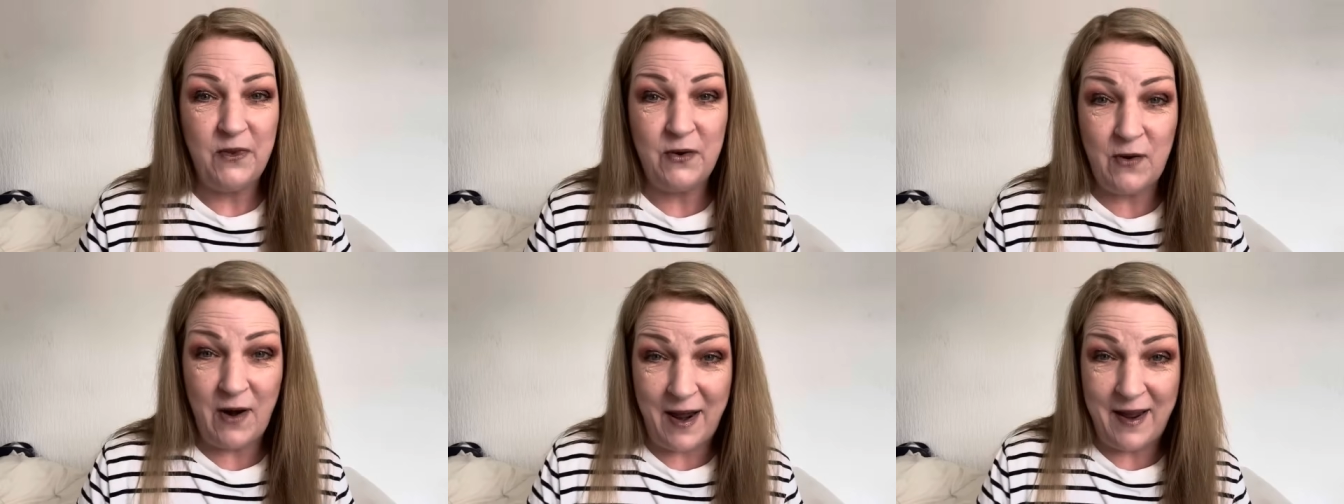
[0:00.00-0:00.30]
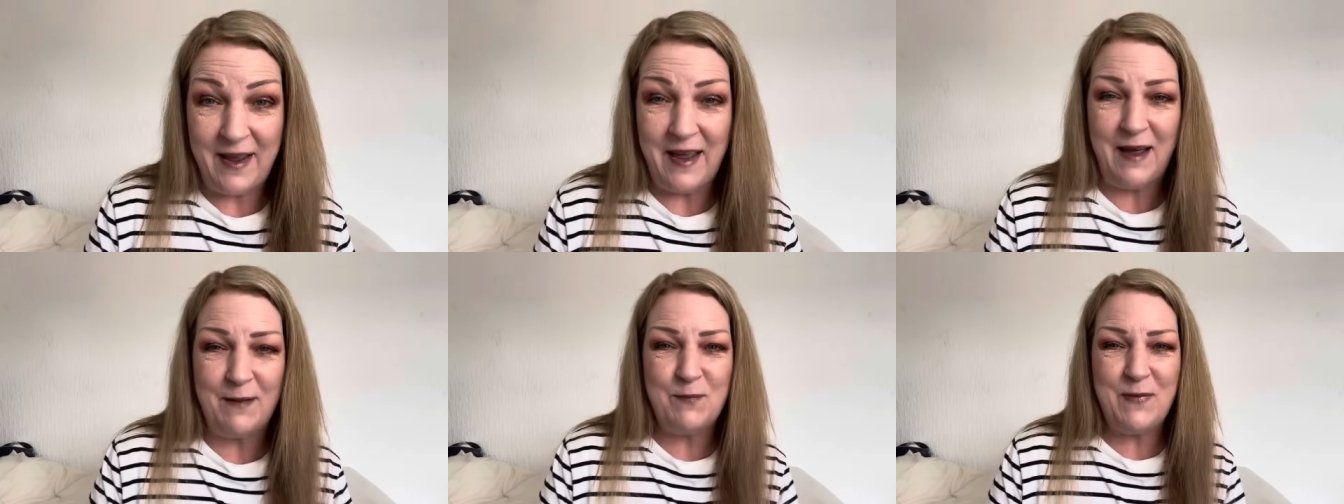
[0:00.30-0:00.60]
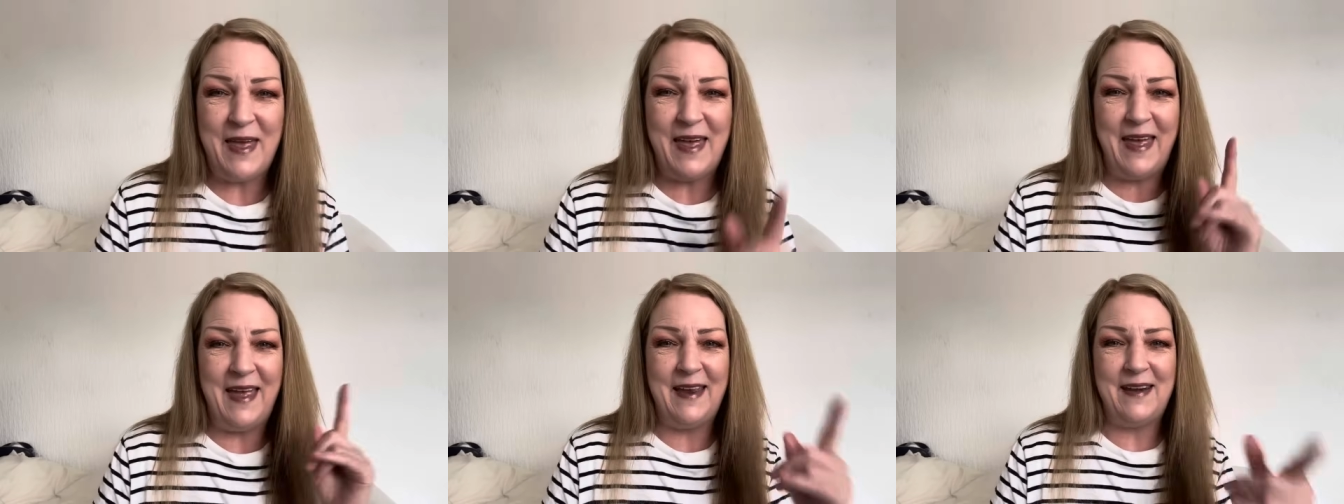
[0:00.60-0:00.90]
right, I'm
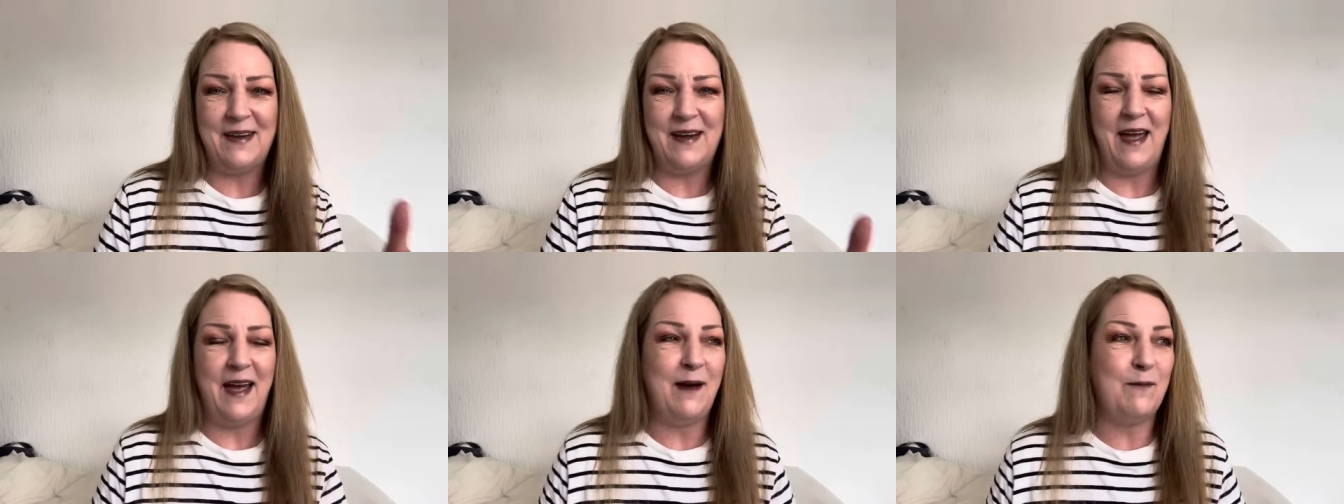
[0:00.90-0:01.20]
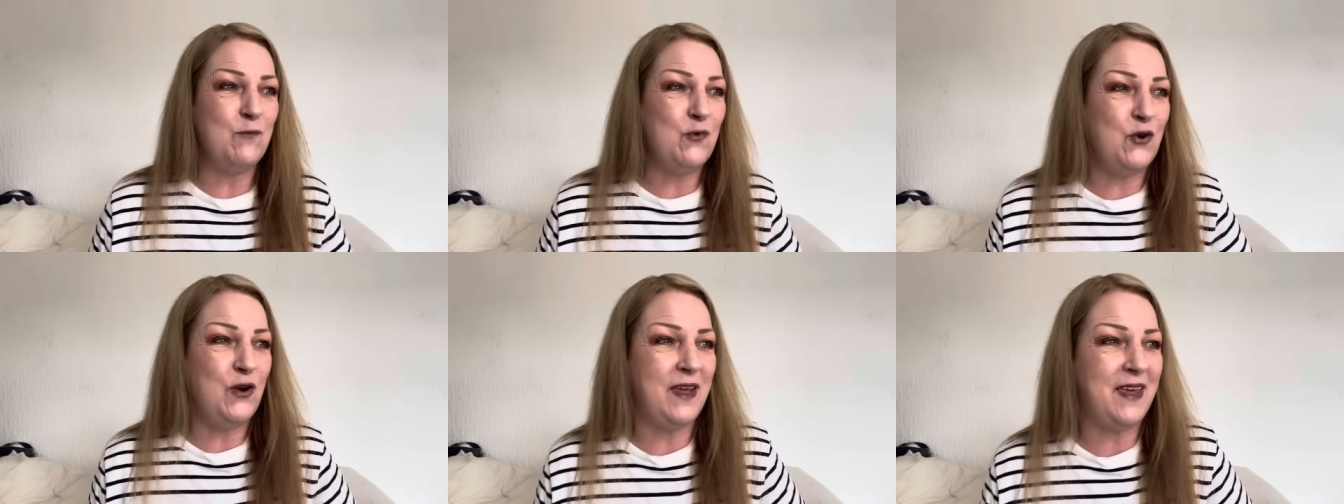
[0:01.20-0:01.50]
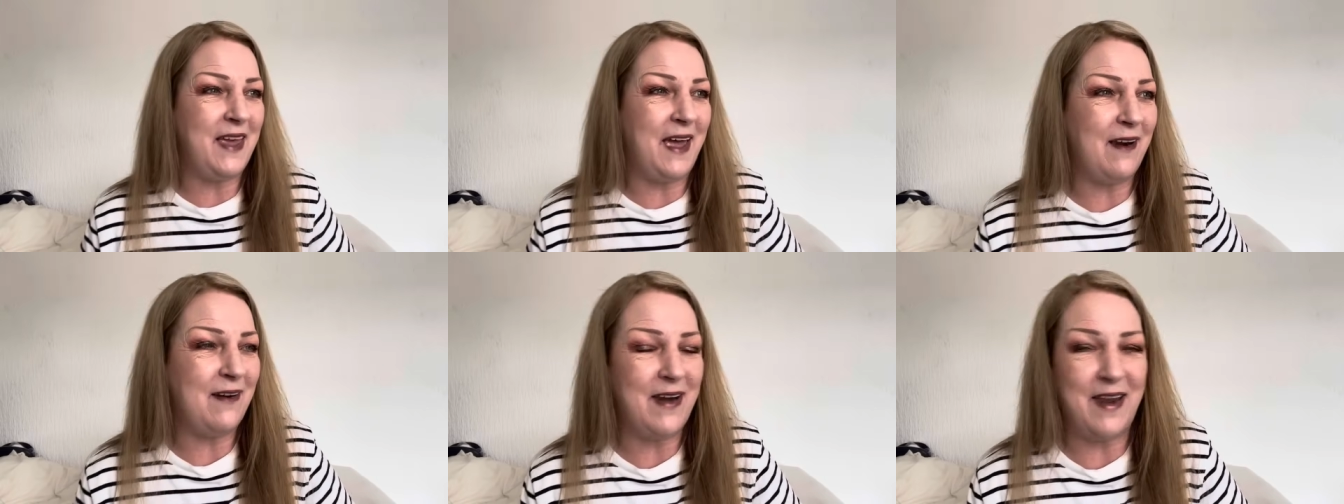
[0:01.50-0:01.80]
in, I'm going to
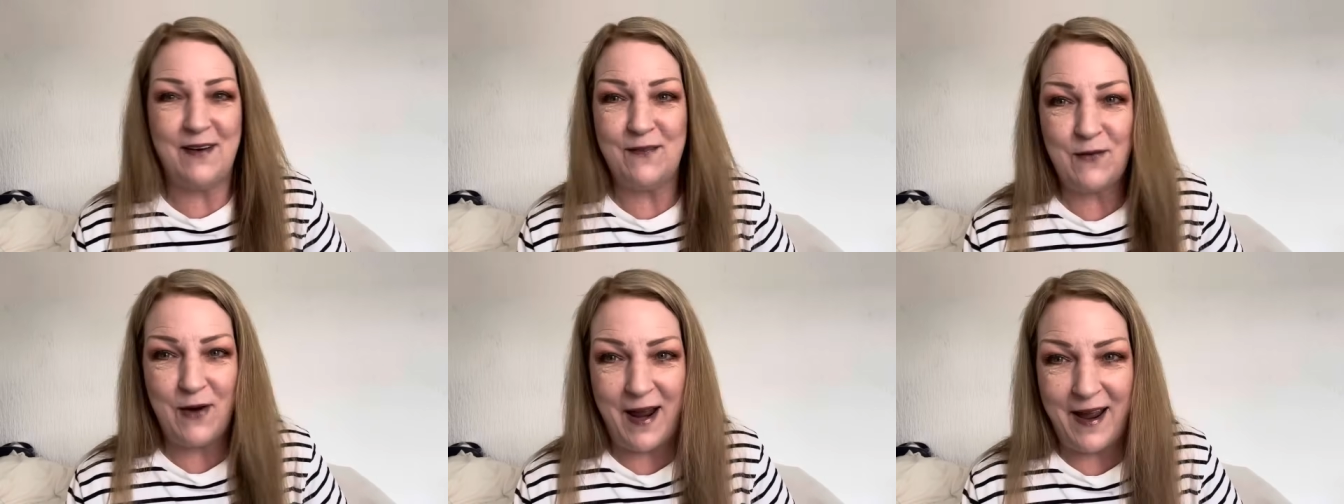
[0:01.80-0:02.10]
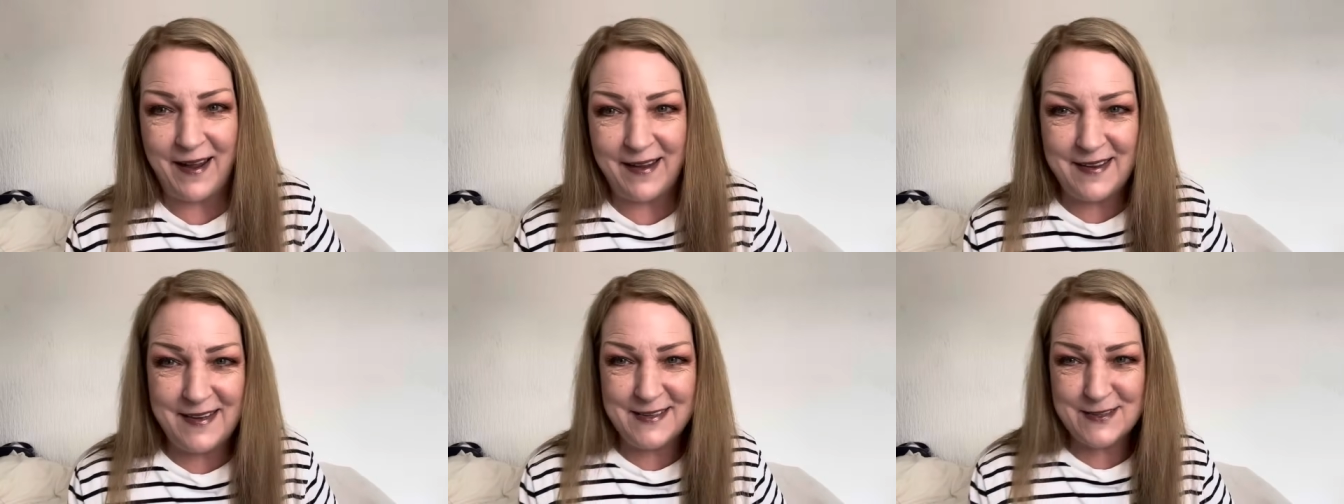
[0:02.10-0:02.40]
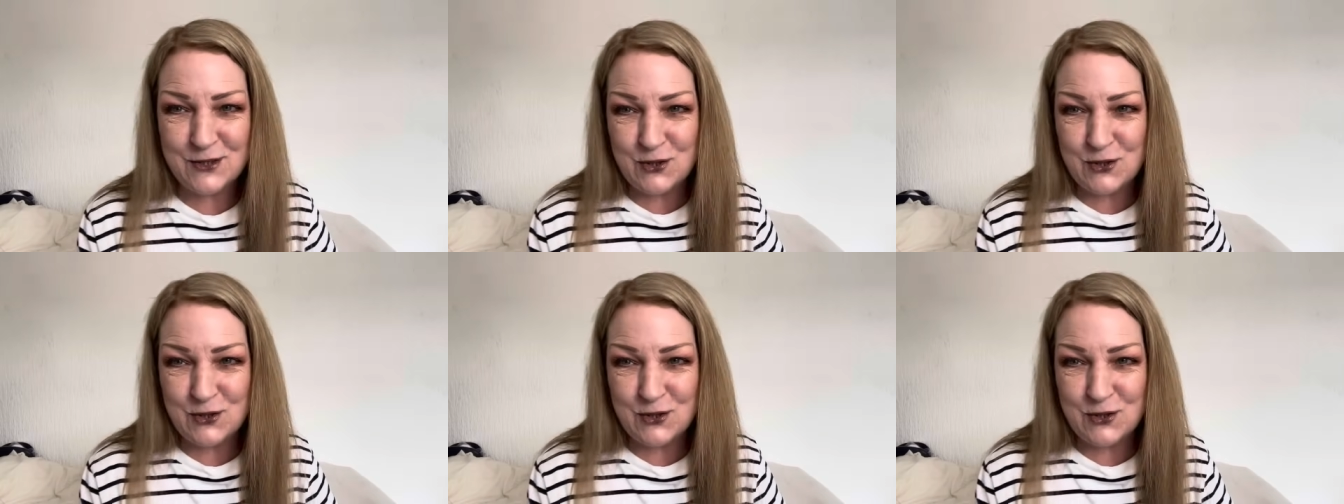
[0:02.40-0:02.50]
get it, right?